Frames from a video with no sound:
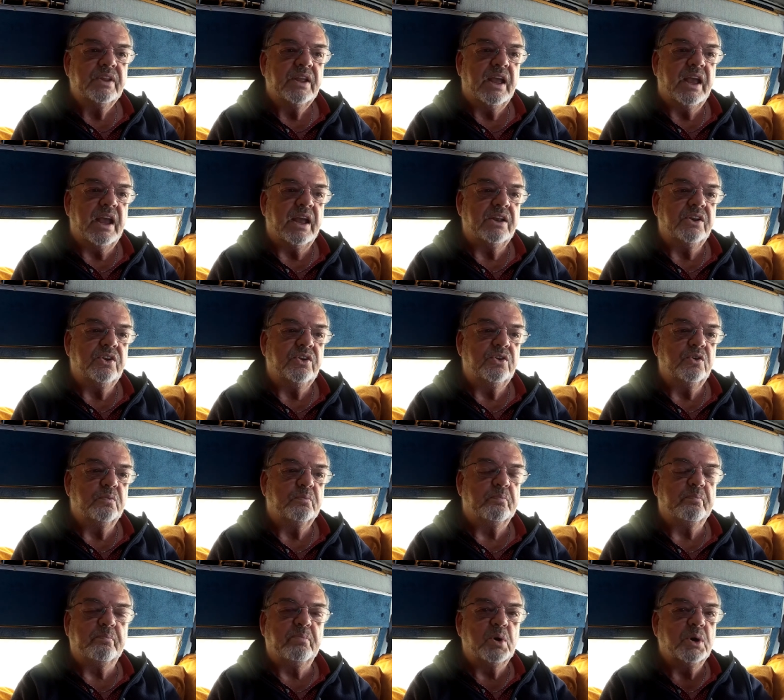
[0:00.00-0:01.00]
and you
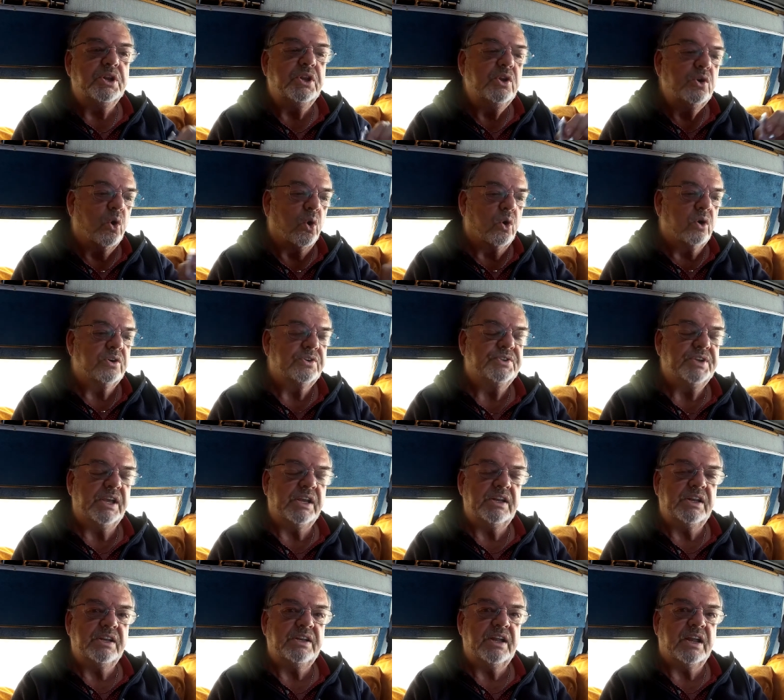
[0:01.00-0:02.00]
put yours
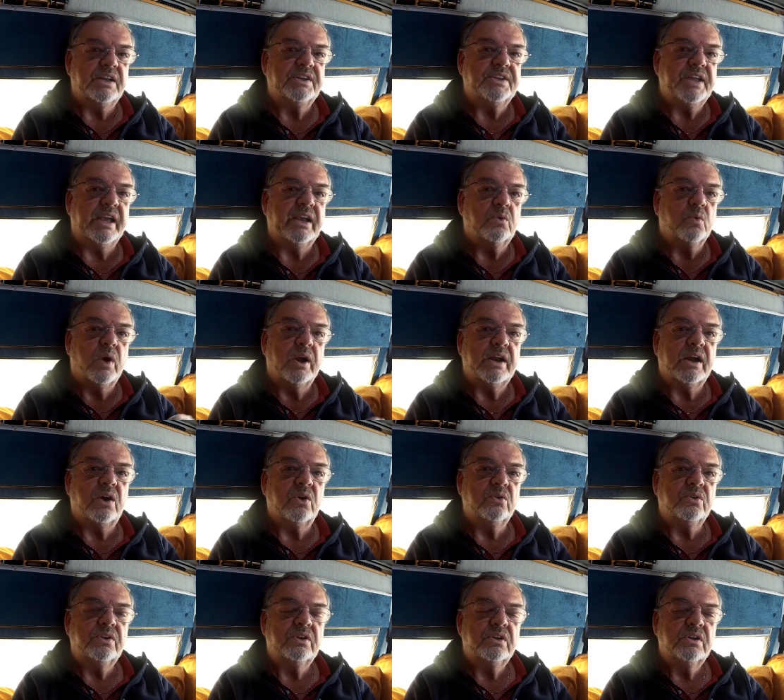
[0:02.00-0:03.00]
in it and take one
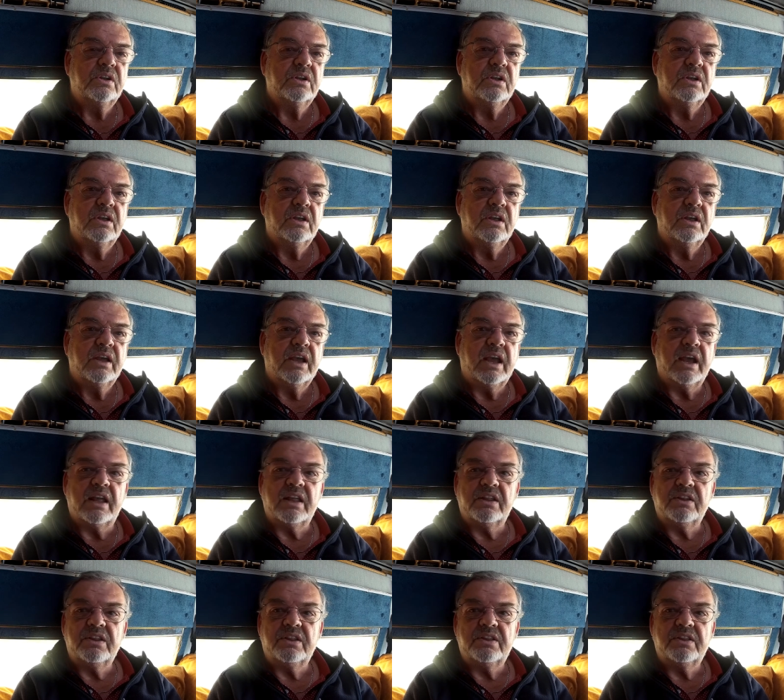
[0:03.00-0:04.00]
out
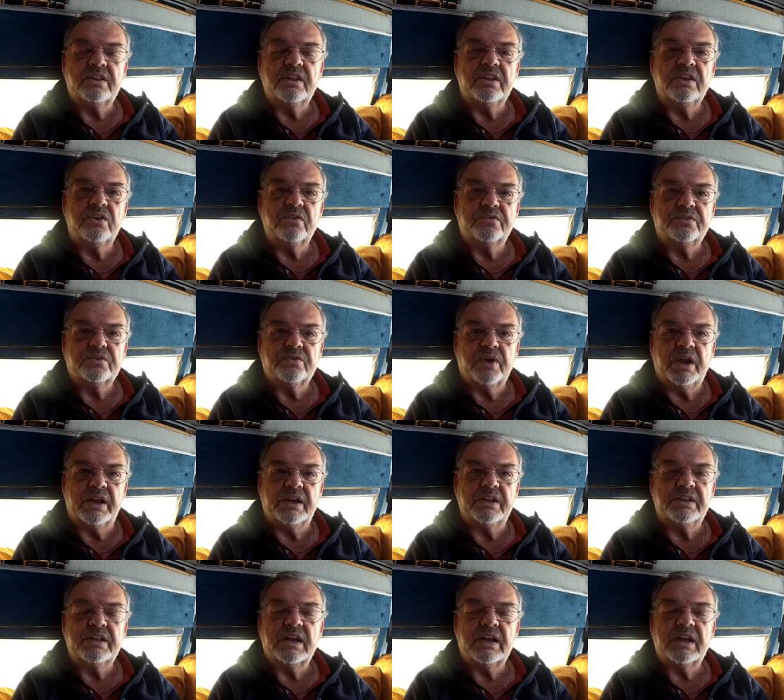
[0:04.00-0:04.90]
and you've traded.